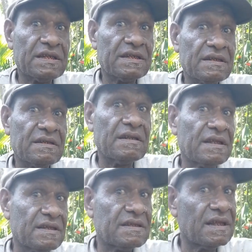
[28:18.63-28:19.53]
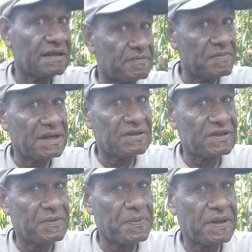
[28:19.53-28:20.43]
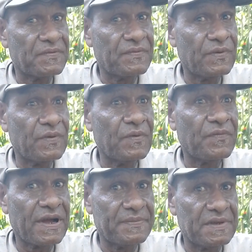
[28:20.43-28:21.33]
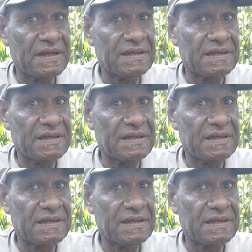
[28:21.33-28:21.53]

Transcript: That's Middle Sepik for 5 days